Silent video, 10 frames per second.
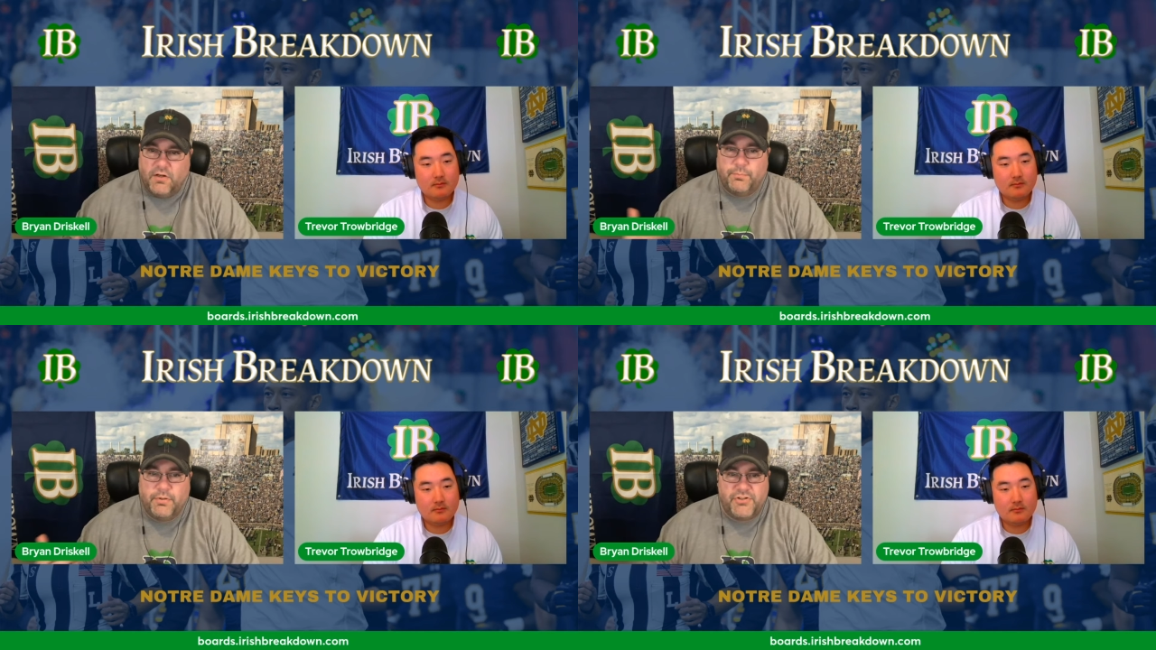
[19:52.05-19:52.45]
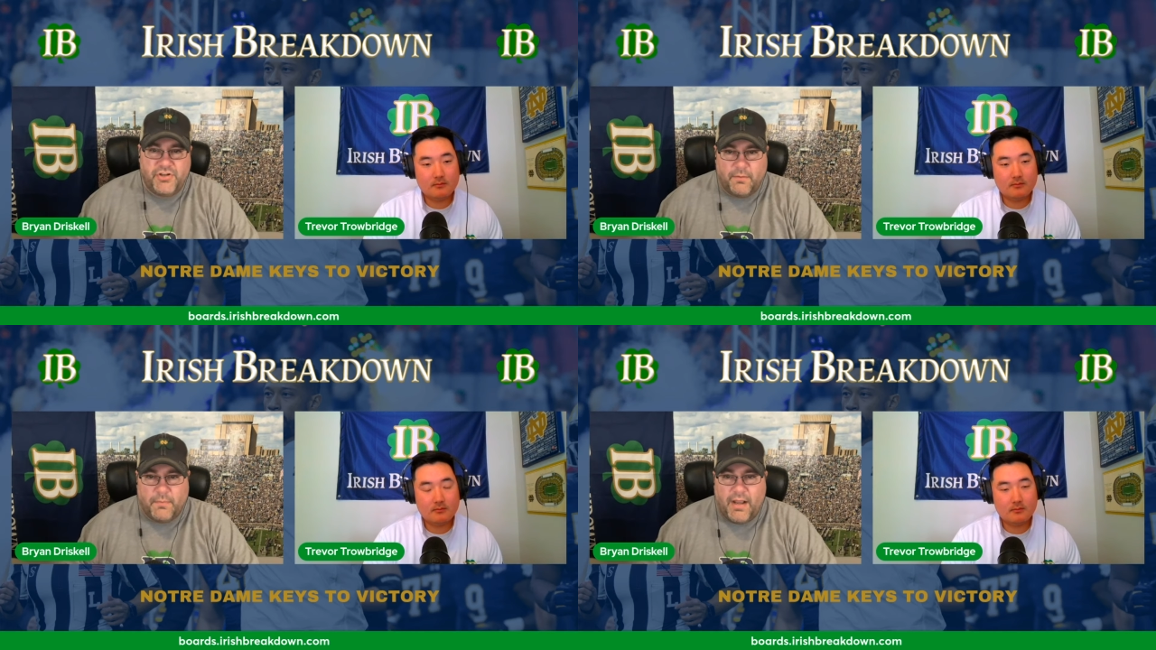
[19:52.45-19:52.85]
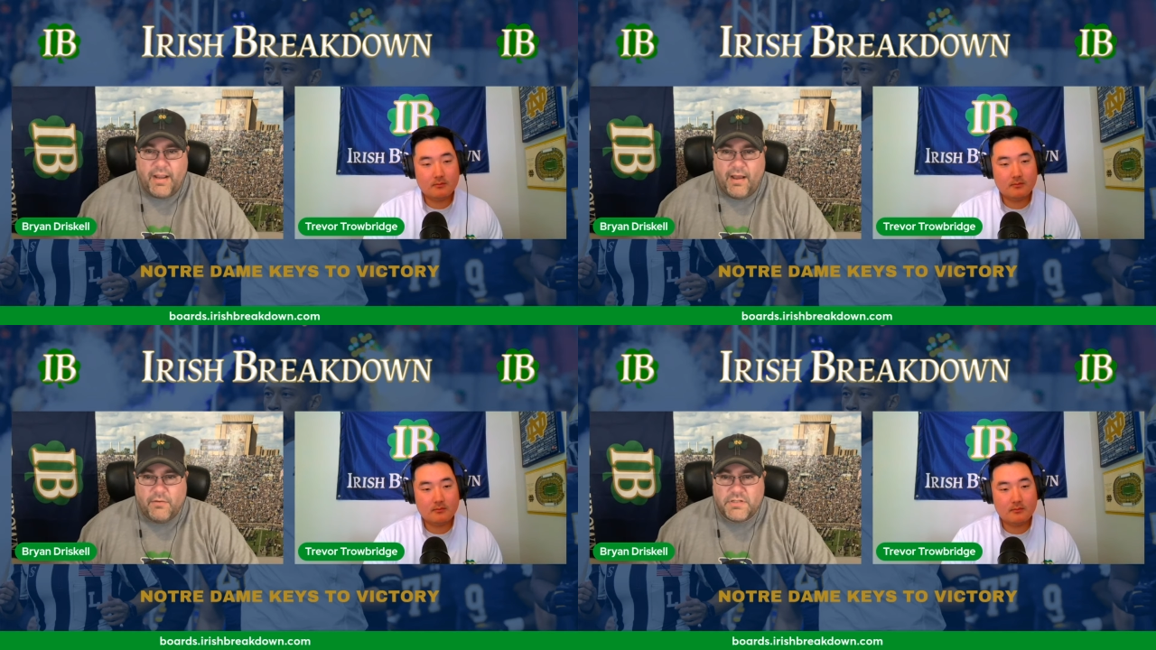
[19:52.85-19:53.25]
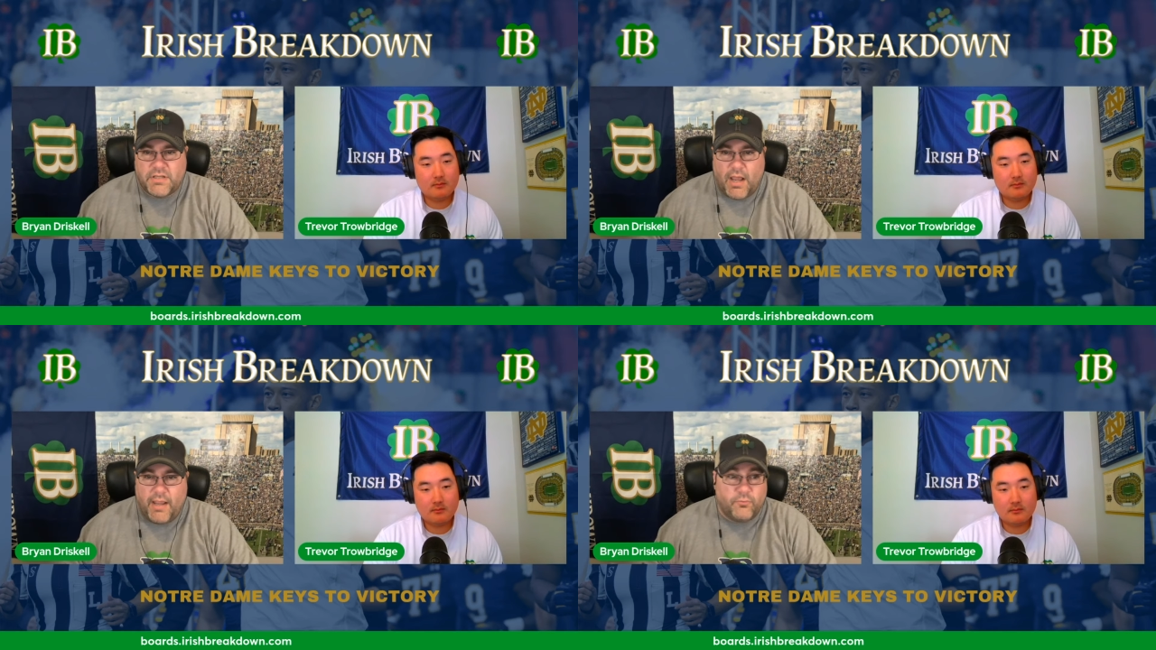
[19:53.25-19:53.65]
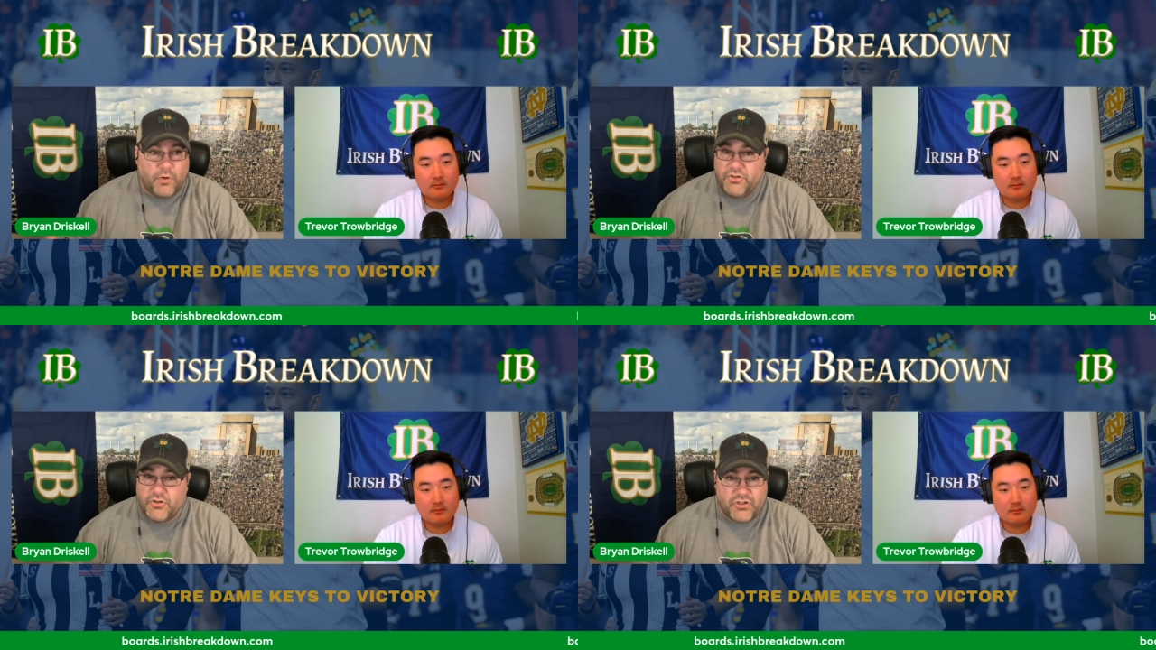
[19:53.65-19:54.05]
Speaker 1: You know, put Jeremiah outside,
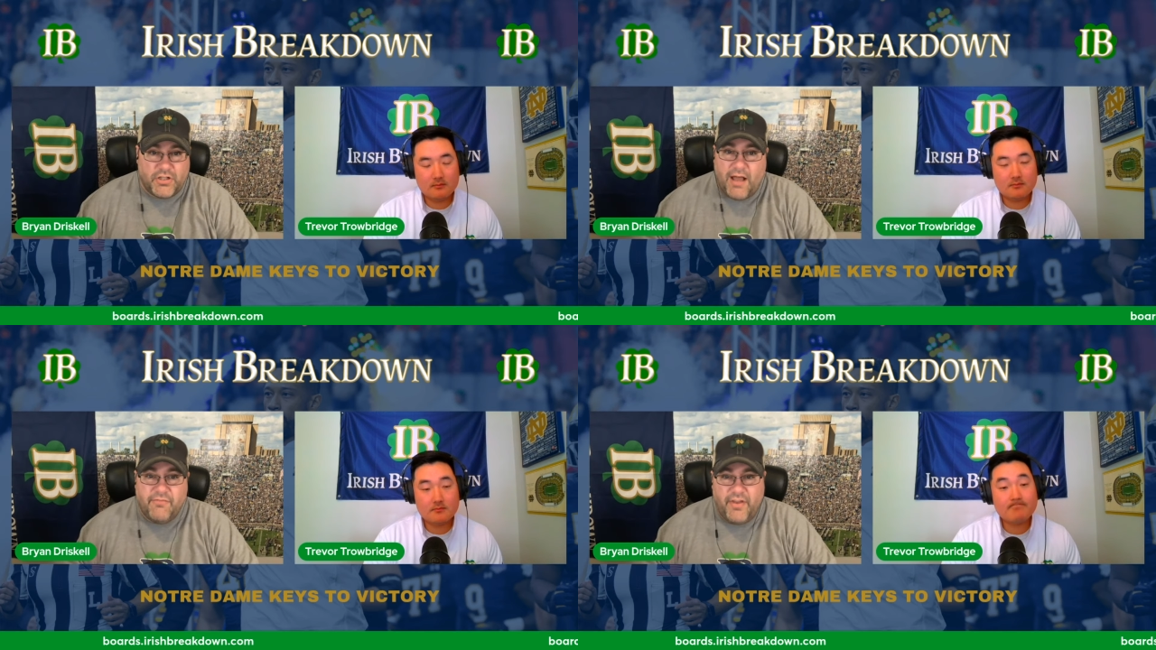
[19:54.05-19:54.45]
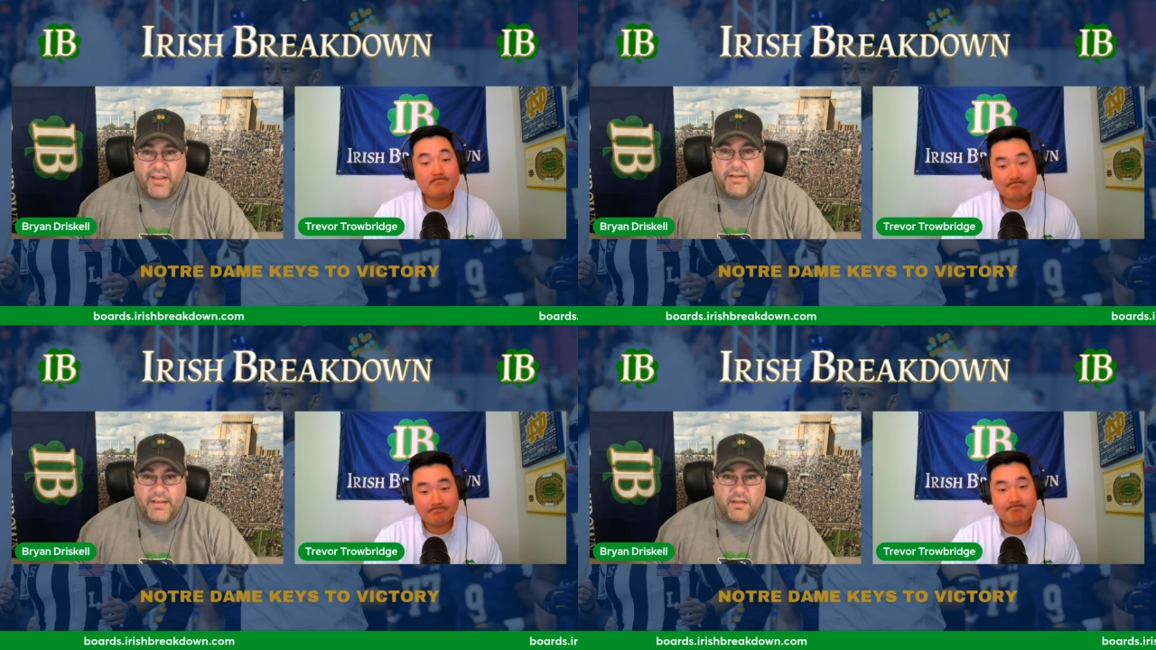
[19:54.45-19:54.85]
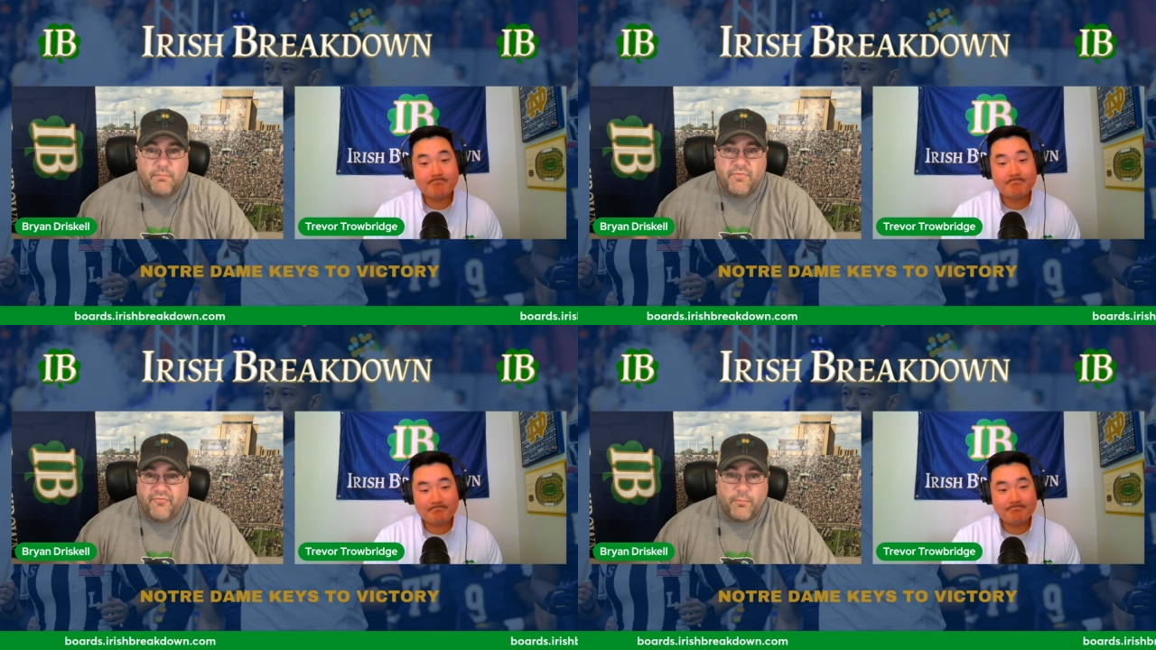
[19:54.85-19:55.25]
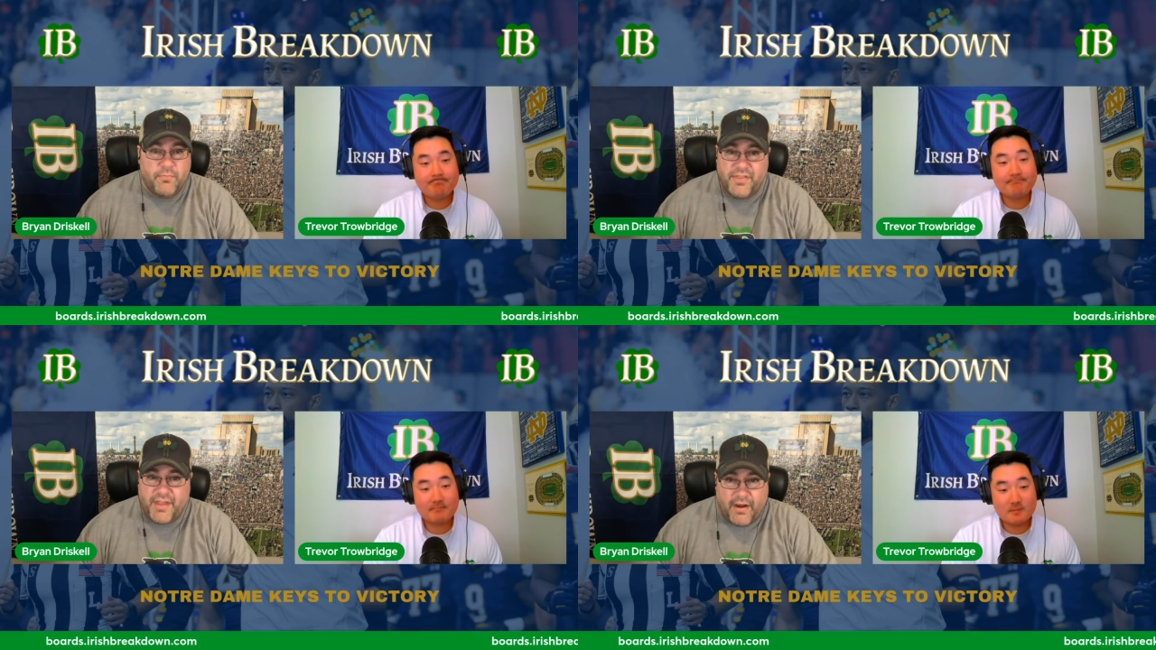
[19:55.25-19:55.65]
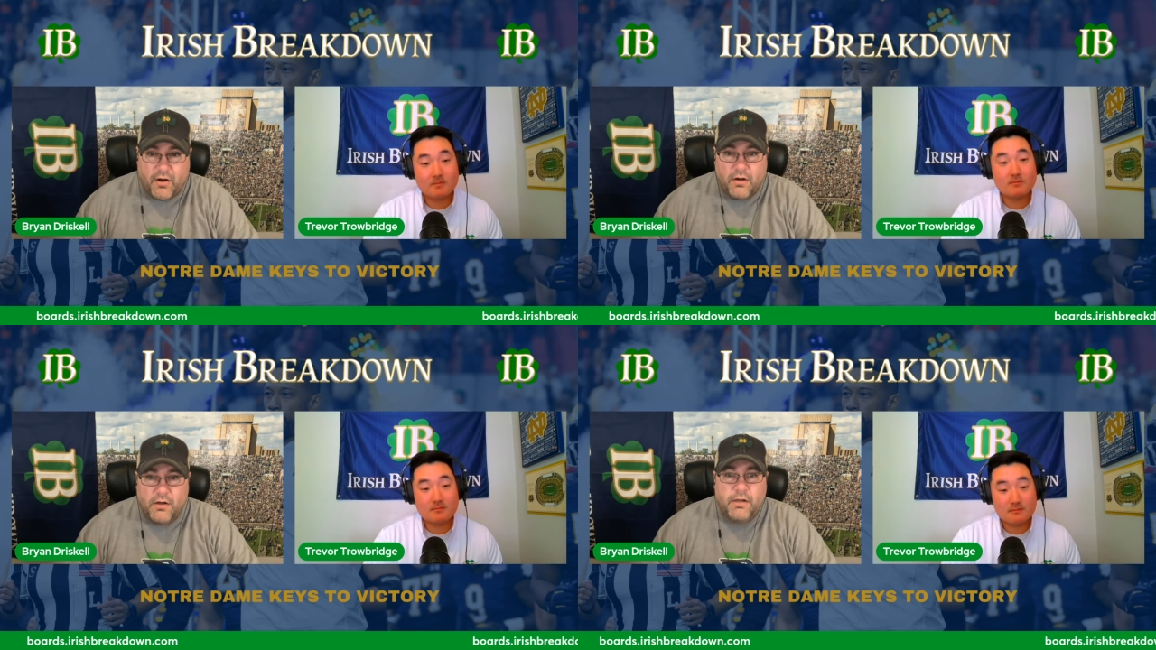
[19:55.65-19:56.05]
run your slot fade to him from there.